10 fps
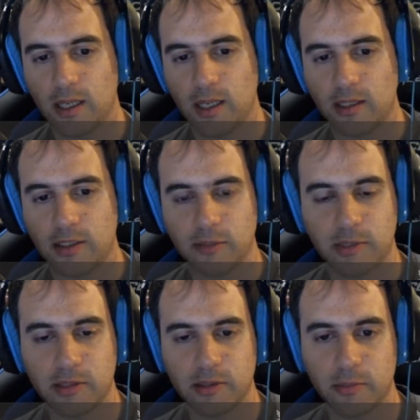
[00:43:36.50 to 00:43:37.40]
and I
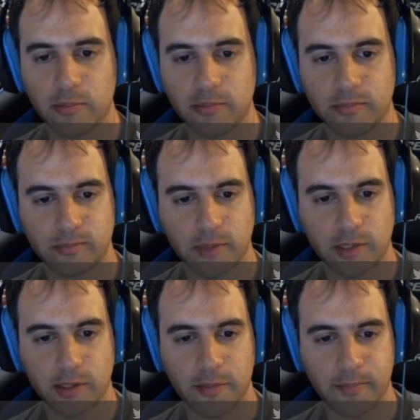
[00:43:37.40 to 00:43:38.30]
just missed the move
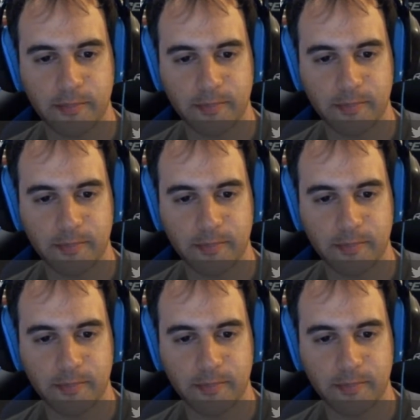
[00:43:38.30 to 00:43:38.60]
right there.